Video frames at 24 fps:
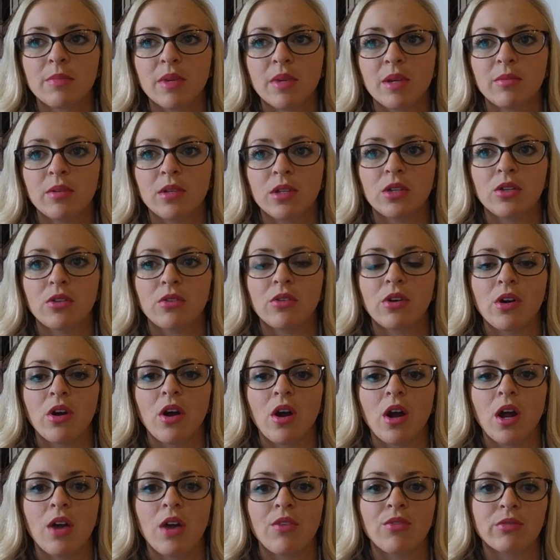Maybe you
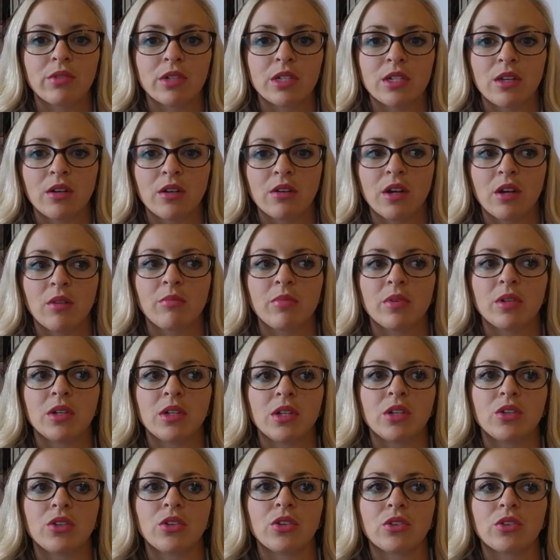have a retail
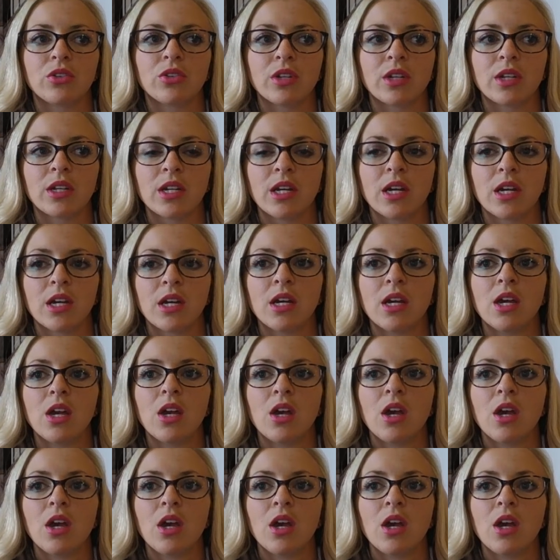company and you're looking at